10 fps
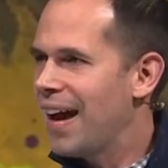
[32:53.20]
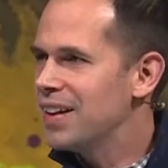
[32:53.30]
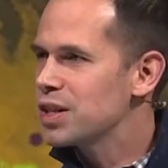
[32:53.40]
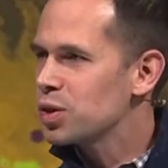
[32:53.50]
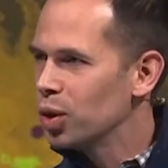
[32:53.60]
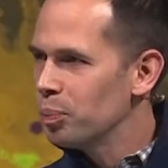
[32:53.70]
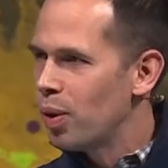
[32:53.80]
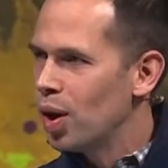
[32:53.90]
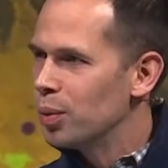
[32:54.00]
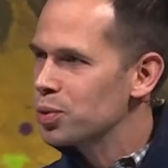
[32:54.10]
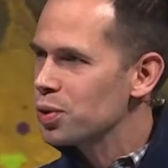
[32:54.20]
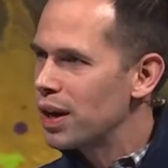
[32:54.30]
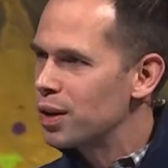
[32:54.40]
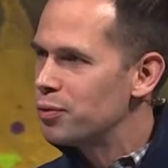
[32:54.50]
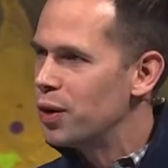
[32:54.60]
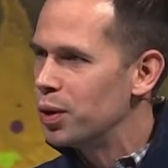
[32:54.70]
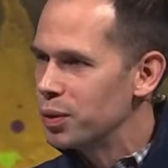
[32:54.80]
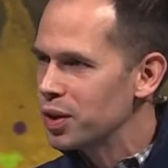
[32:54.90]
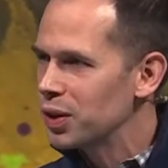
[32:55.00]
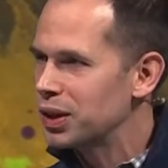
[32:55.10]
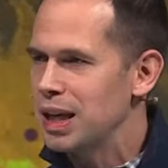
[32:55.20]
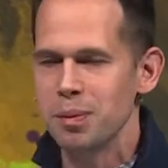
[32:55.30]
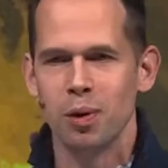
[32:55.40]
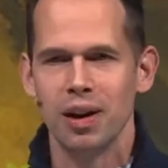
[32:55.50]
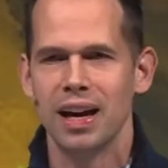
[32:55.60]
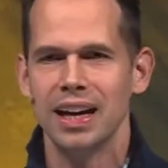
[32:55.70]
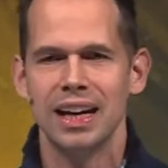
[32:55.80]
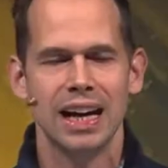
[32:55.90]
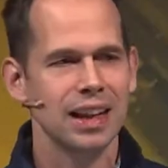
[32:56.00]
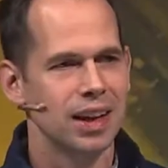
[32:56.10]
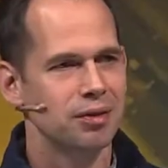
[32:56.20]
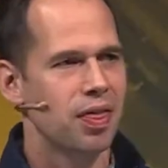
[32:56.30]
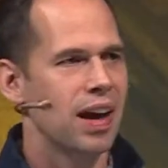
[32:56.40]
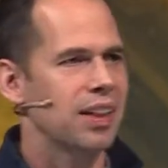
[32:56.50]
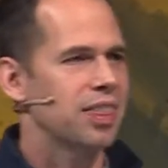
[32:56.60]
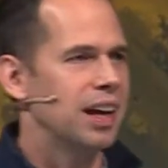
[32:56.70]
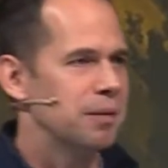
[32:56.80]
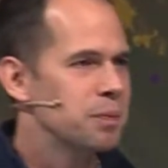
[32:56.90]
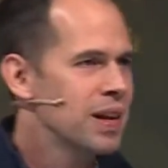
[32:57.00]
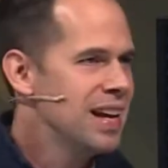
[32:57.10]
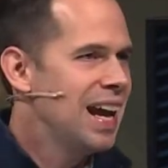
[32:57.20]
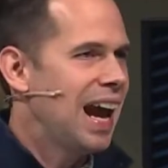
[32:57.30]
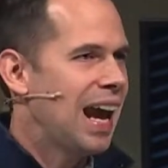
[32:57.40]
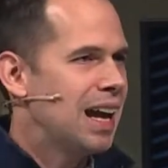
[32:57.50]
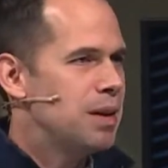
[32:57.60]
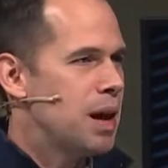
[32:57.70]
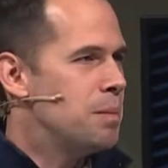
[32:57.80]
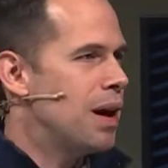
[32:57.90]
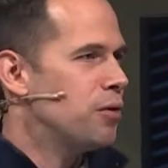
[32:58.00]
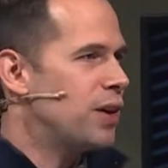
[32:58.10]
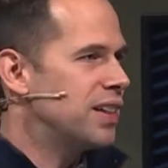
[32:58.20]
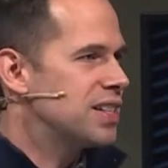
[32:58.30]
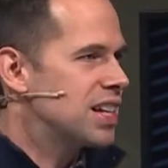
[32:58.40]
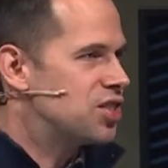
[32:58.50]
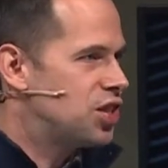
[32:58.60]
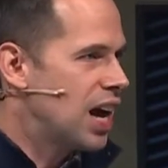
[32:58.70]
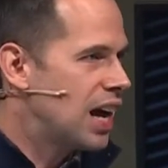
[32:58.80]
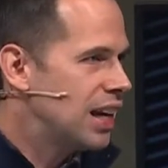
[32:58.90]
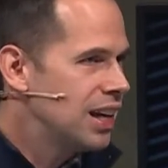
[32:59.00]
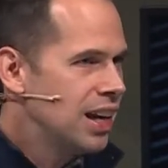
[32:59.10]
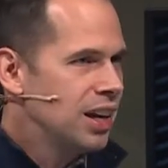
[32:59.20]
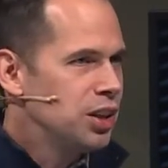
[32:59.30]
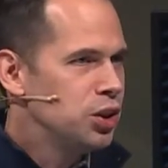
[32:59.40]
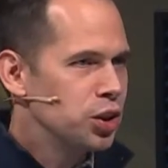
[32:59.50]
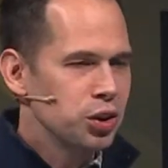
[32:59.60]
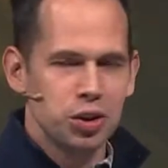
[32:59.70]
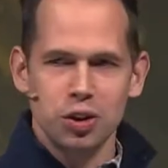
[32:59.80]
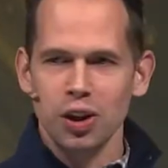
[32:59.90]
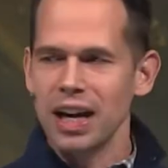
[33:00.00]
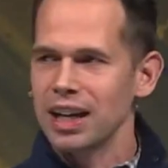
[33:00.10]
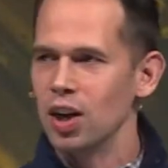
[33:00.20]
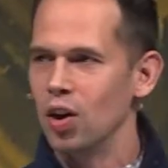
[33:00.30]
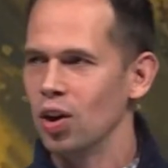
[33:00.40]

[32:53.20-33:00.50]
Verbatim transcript: I had this old Palm Treo phone with a little keyboard on it, and I loved that thing. And, and Mel finally says, John, you're, you're like an